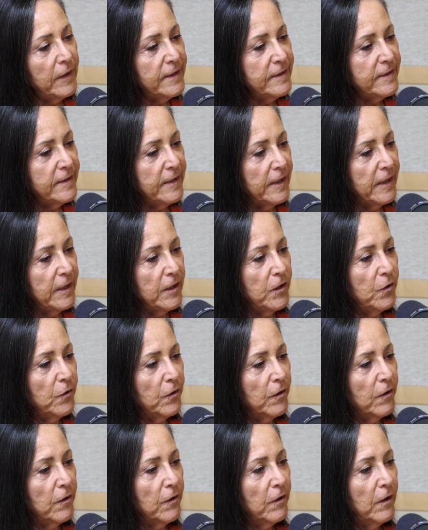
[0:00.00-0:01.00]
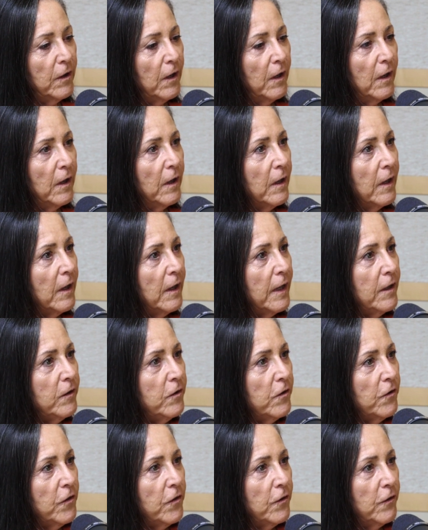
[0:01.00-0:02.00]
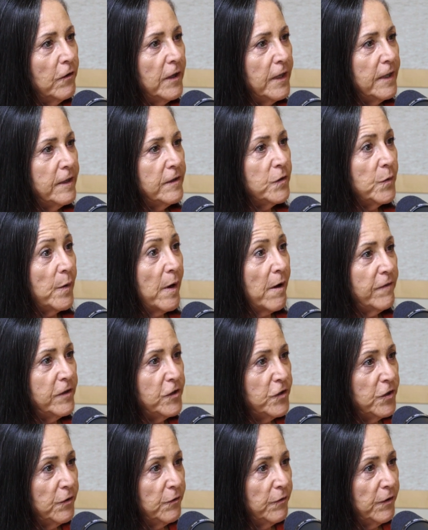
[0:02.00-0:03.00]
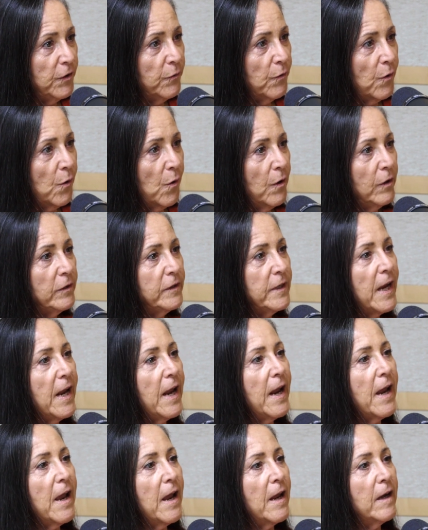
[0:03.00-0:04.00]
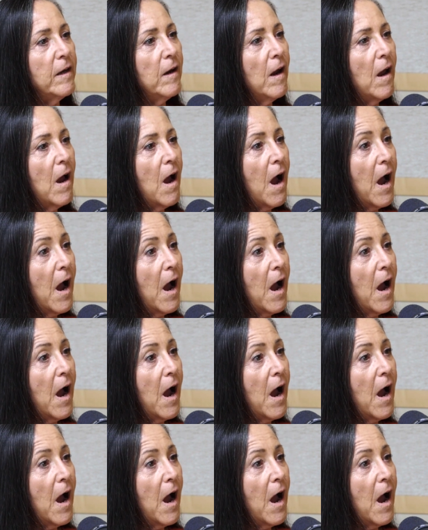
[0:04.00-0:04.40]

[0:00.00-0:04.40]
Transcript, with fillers: let's see. You're in your 30s. You have a two-year-old and."